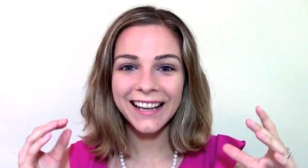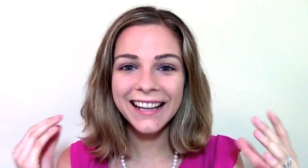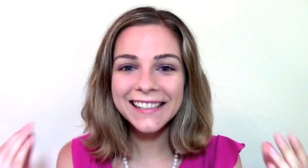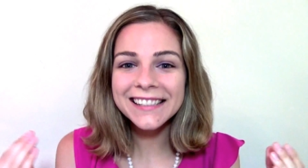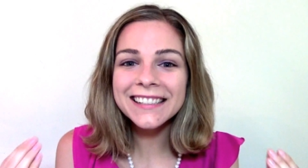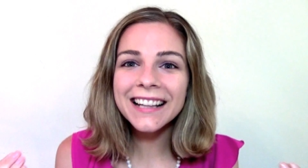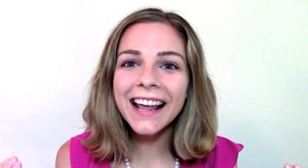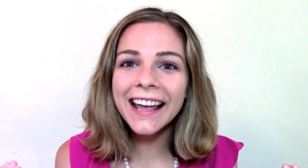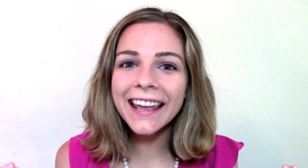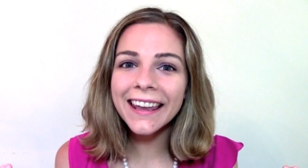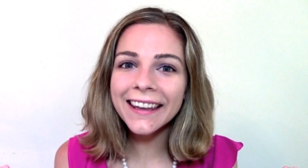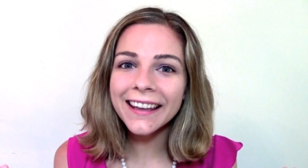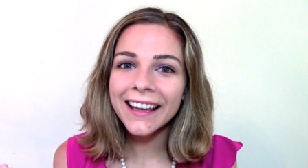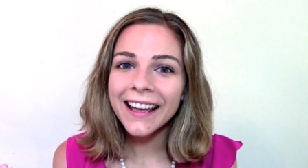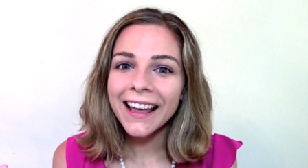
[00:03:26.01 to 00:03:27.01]
It's
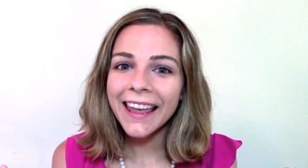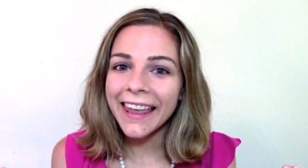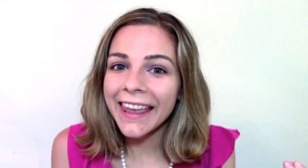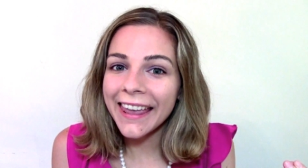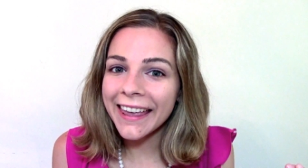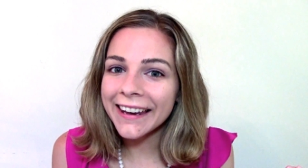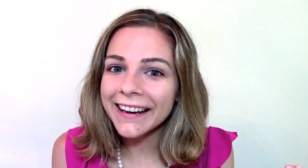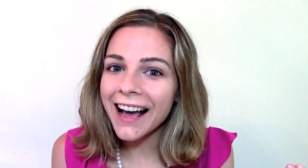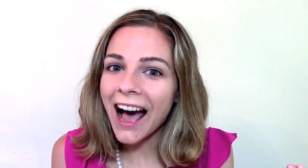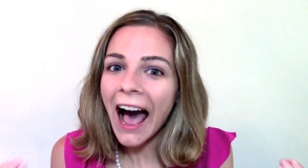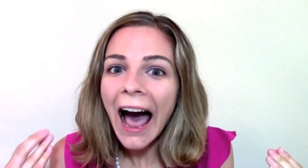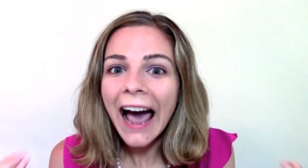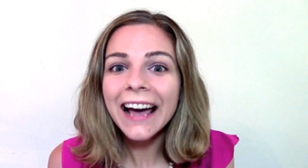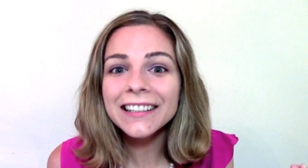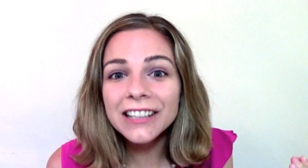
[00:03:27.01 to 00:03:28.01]
like an
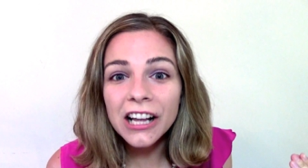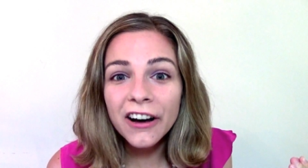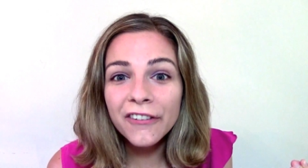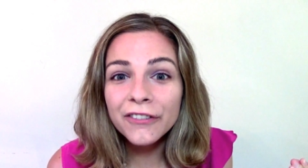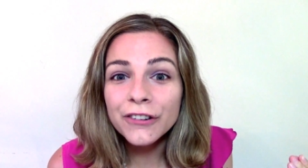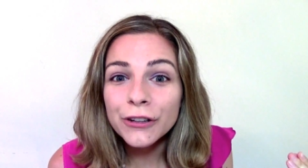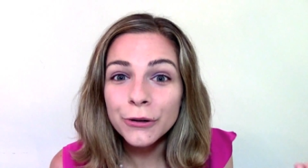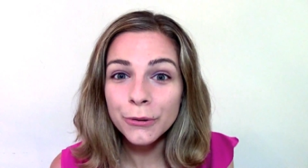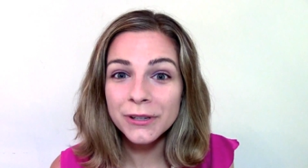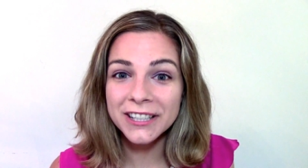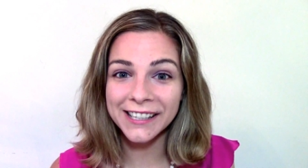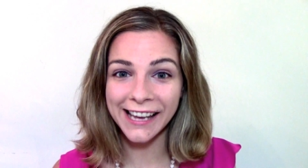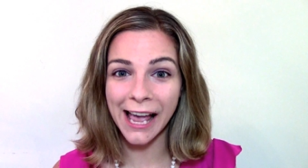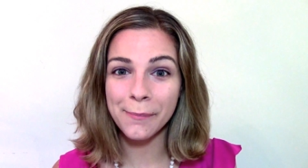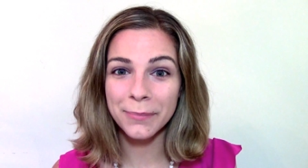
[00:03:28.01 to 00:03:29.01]
I Love
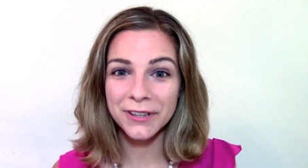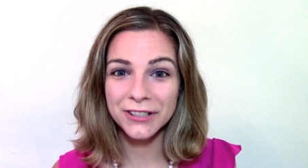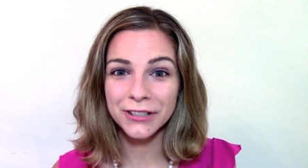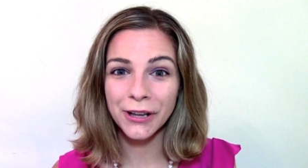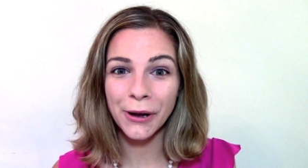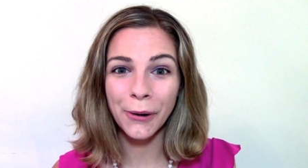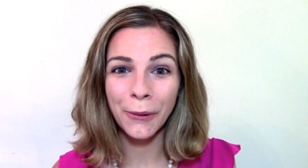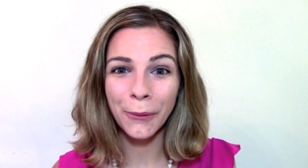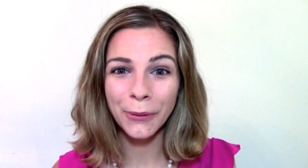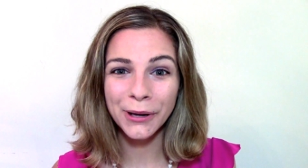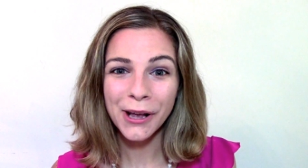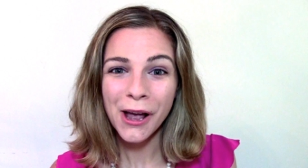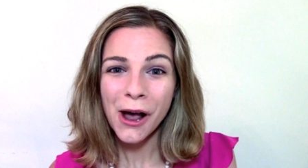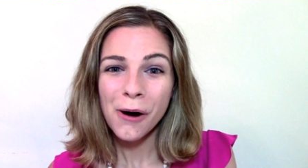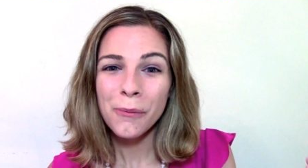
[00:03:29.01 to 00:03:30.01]
Lucy episode
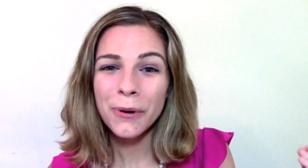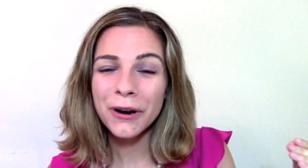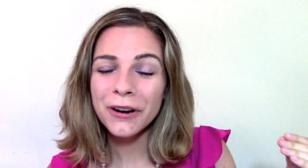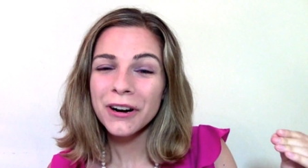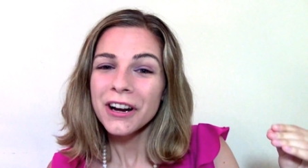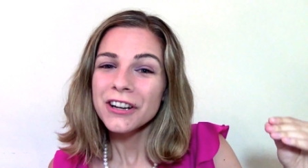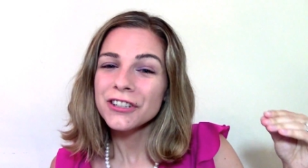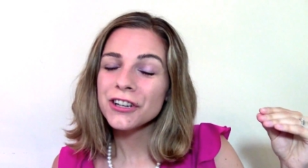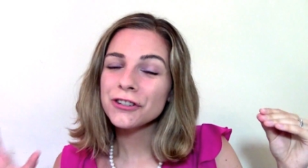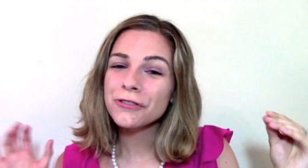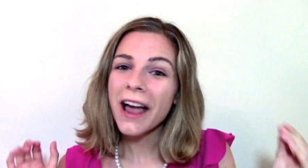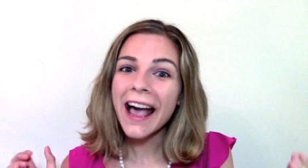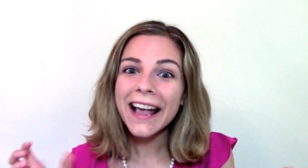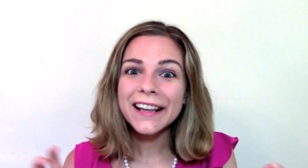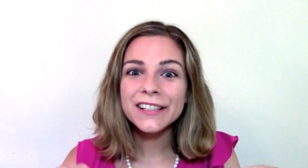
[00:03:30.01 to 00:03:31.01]
where she
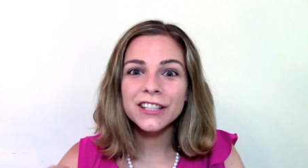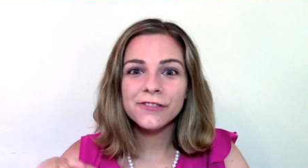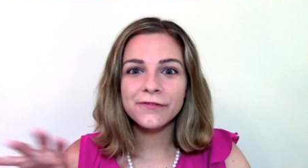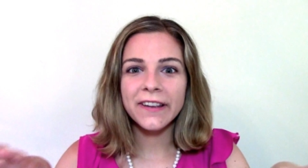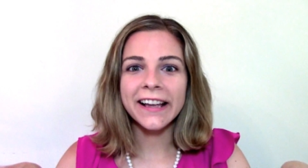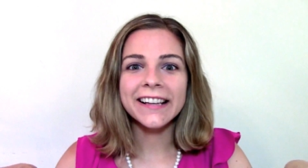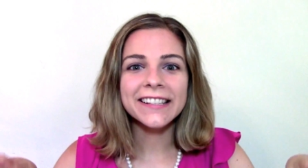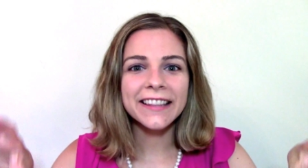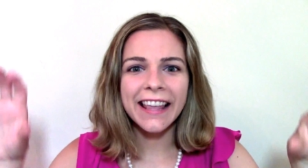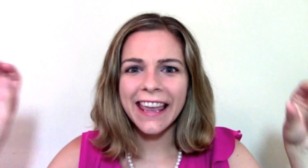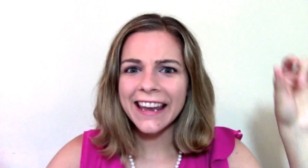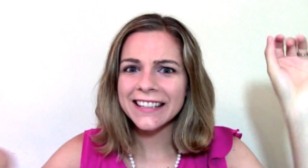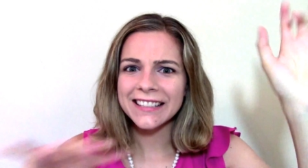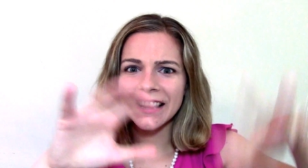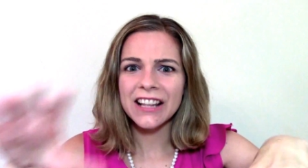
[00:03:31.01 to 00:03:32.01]
tries to fix
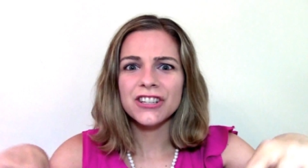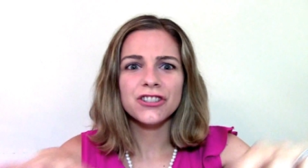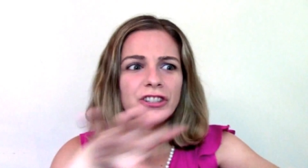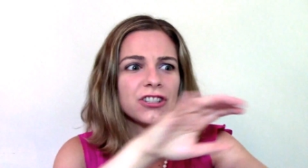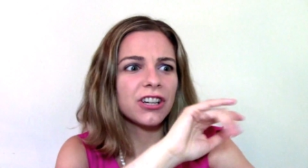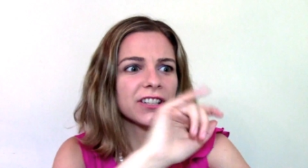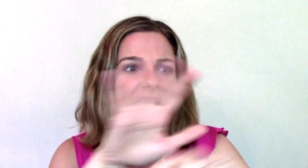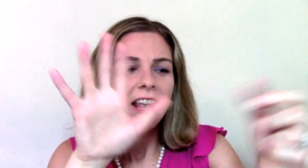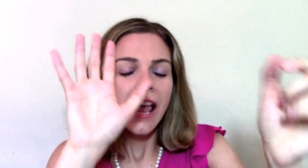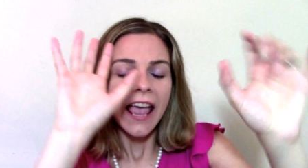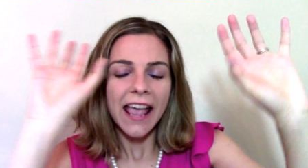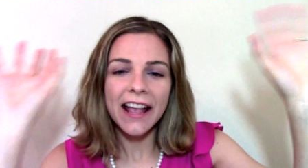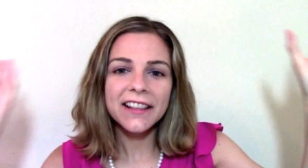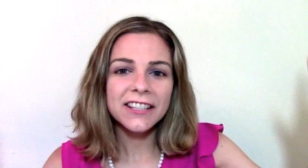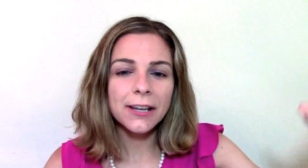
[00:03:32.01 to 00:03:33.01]
things and then she just
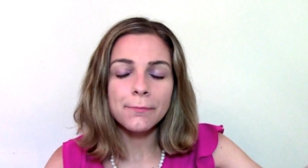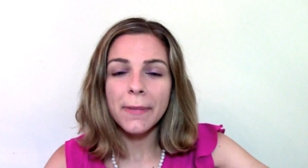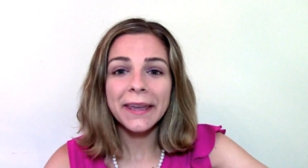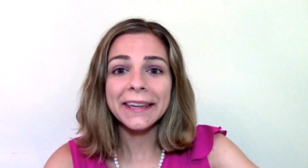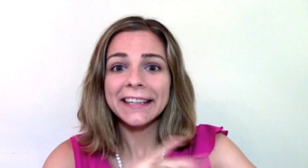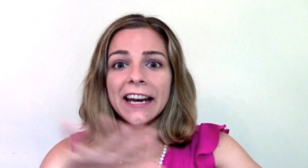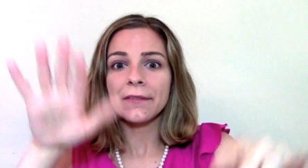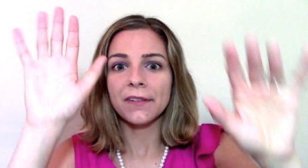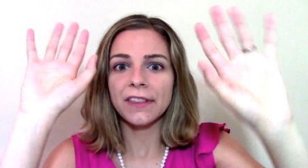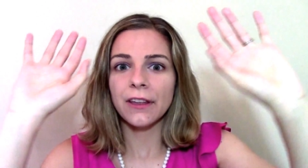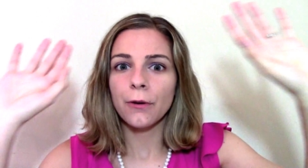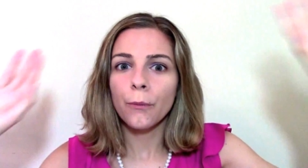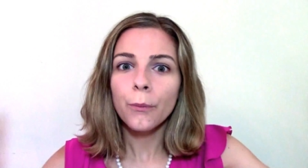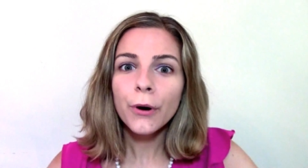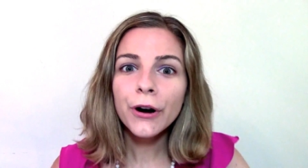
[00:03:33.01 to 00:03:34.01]
ends up making
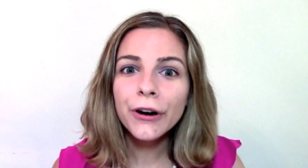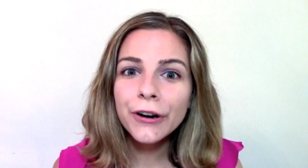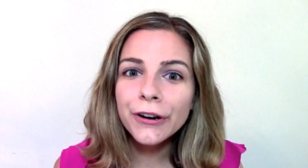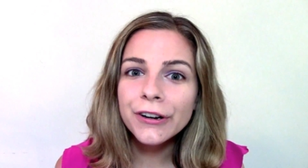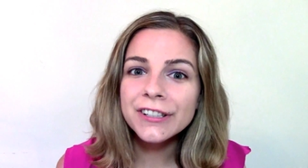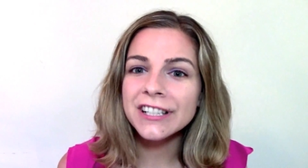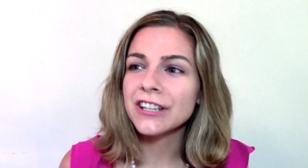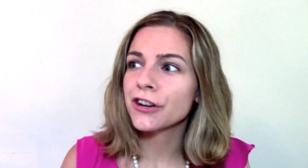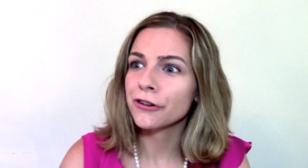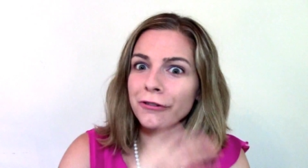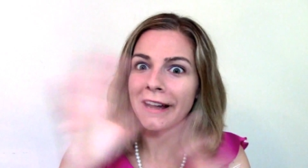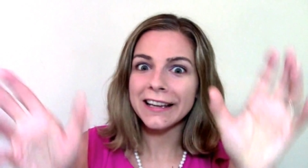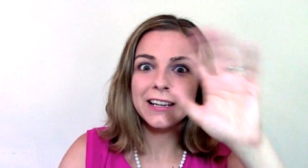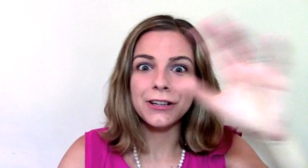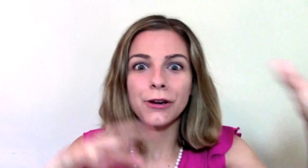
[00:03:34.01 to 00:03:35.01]
everything worse and
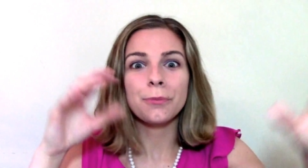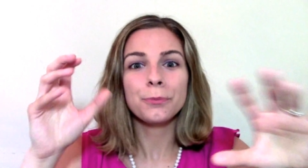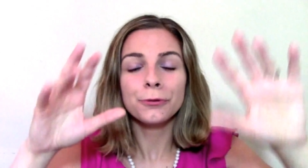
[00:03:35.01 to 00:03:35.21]
creating new